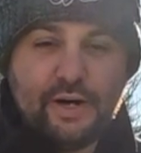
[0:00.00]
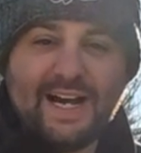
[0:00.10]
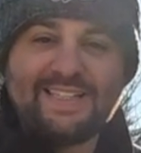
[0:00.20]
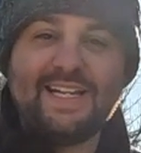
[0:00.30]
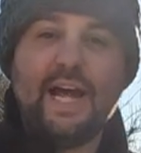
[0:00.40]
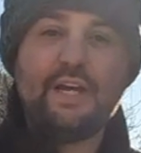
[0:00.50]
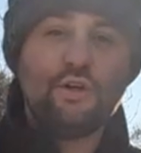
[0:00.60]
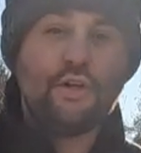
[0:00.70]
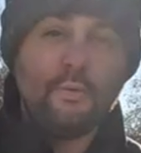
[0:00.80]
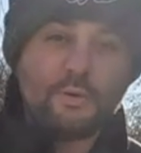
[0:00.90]
you guys today.
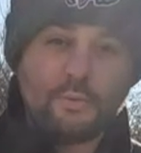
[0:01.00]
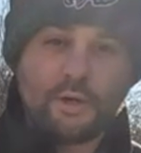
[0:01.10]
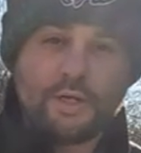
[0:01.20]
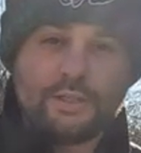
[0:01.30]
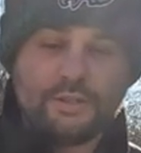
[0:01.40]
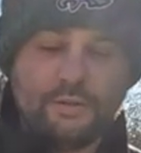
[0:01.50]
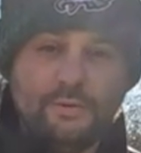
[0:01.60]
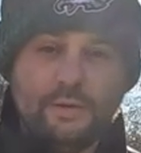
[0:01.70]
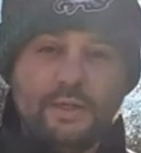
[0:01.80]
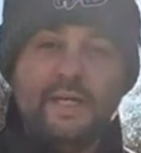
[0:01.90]
You know what we're gonna
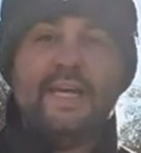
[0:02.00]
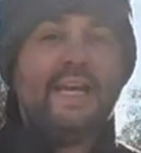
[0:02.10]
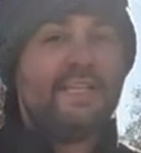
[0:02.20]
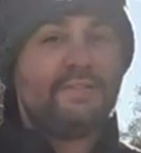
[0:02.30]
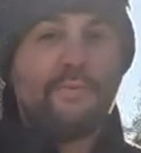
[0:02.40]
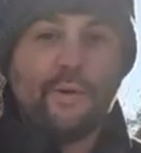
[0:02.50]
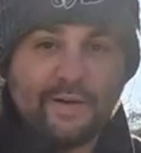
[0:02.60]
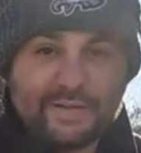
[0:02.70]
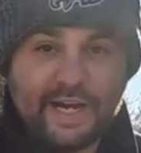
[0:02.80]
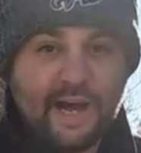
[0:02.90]
do? It's the
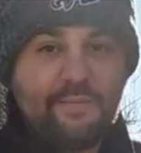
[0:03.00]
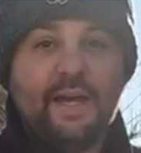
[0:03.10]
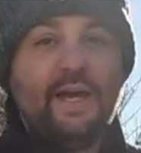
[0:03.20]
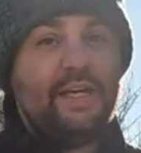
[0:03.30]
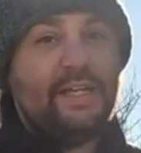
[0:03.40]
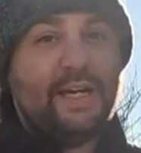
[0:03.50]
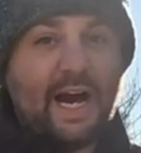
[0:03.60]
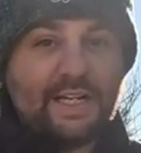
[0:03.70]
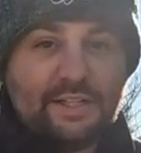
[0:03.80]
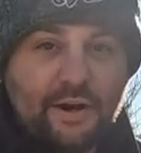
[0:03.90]
winter time you
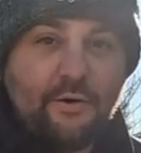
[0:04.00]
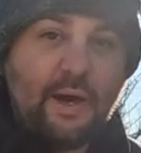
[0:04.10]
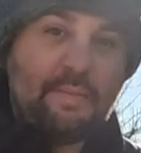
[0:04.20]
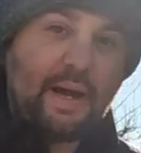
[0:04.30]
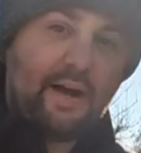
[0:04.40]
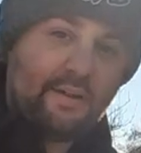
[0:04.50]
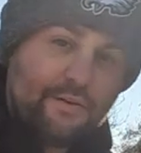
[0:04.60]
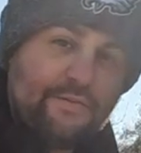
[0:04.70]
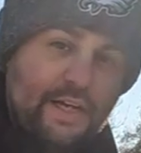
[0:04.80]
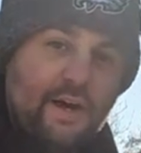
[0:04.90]
guys know in my
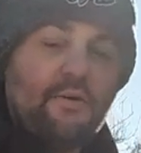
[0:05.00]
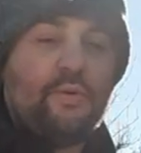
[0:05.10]
other video,